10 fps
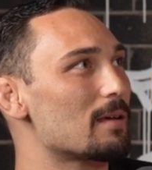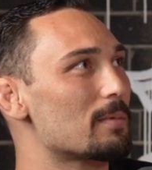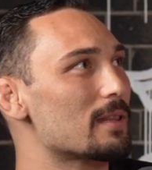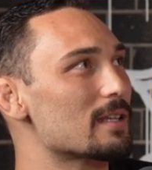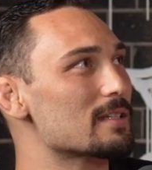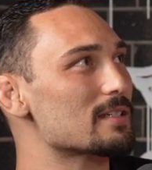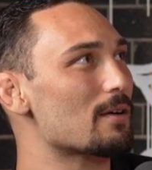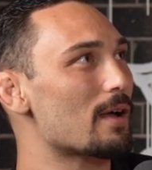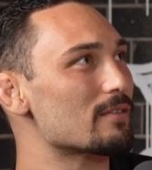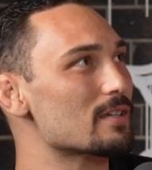but then
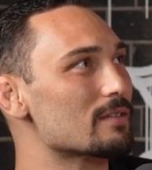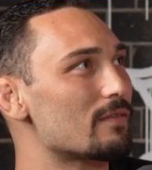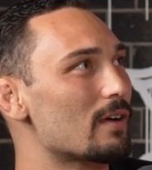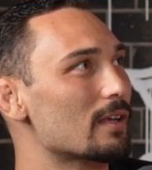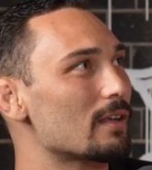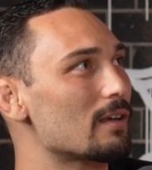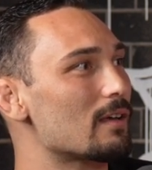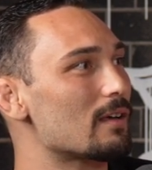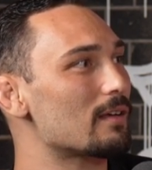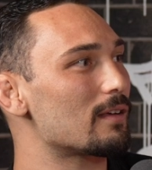so I just
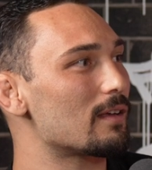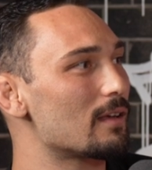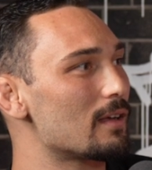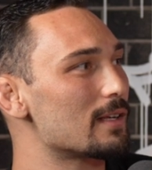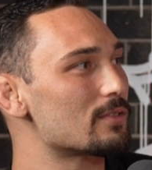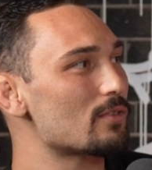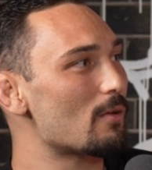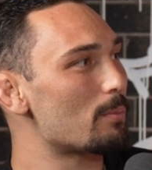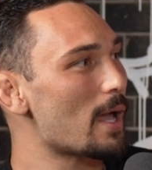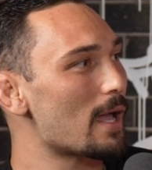fucking
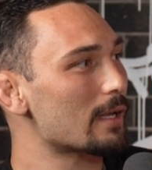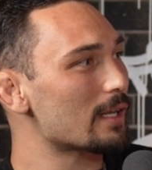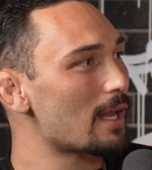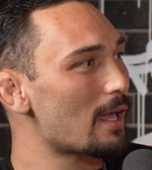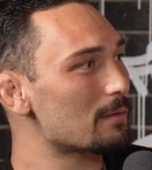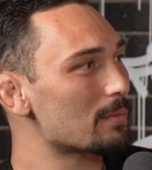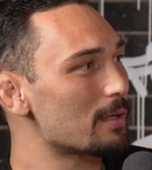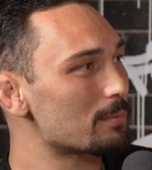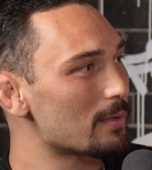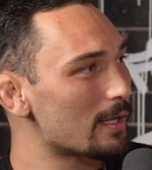drove back and had him
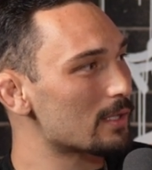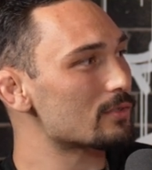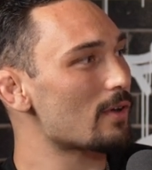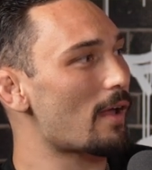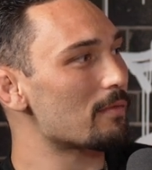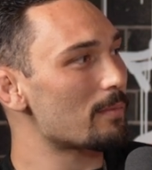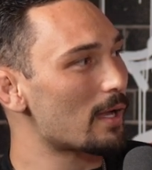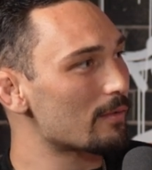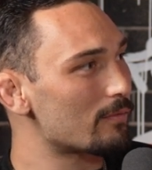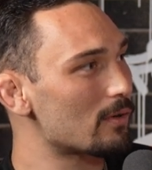keep like driving
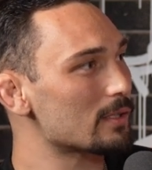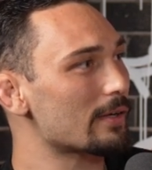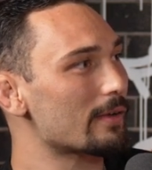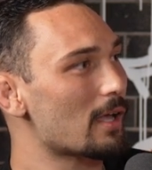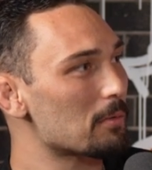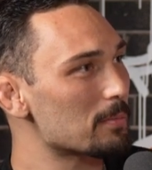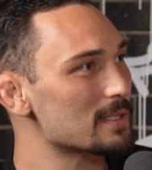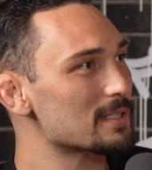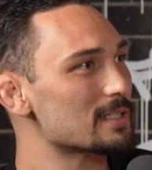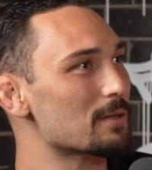back and forth every couple
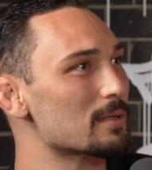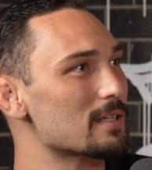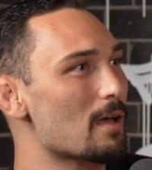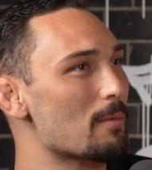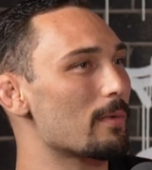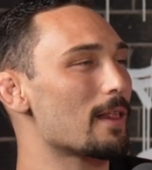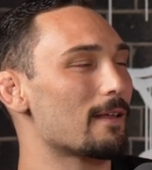minutes to see what's up.